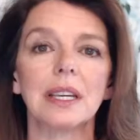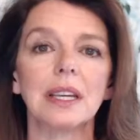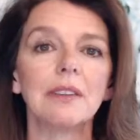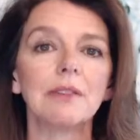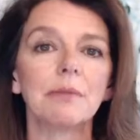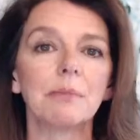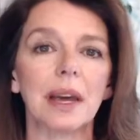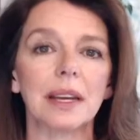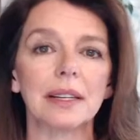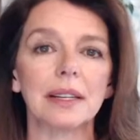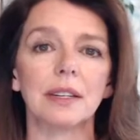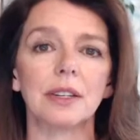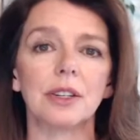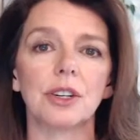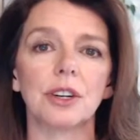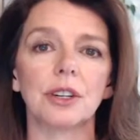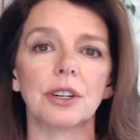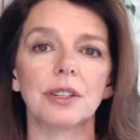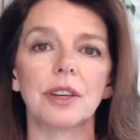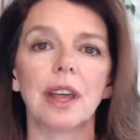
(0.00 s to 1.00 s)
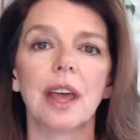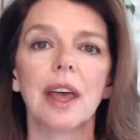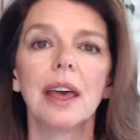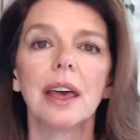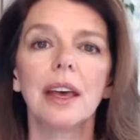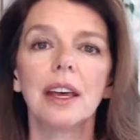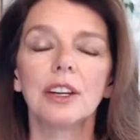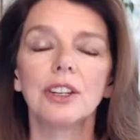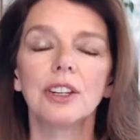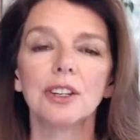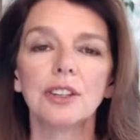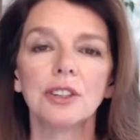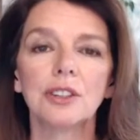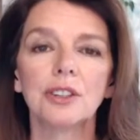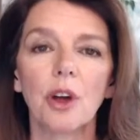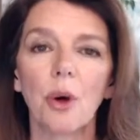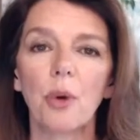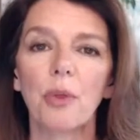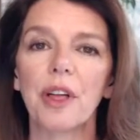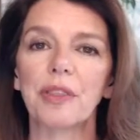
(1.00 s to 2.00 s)
messages, just
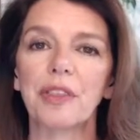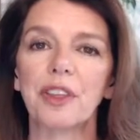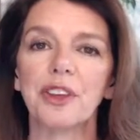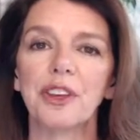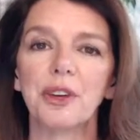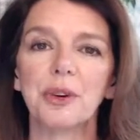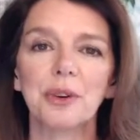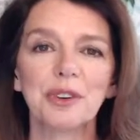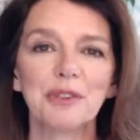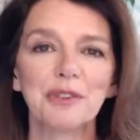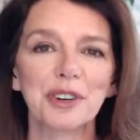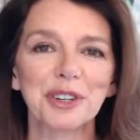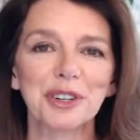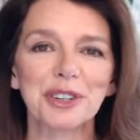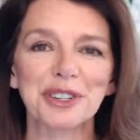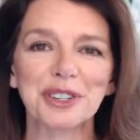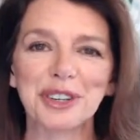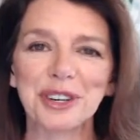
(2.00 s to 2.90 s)
know that the universe,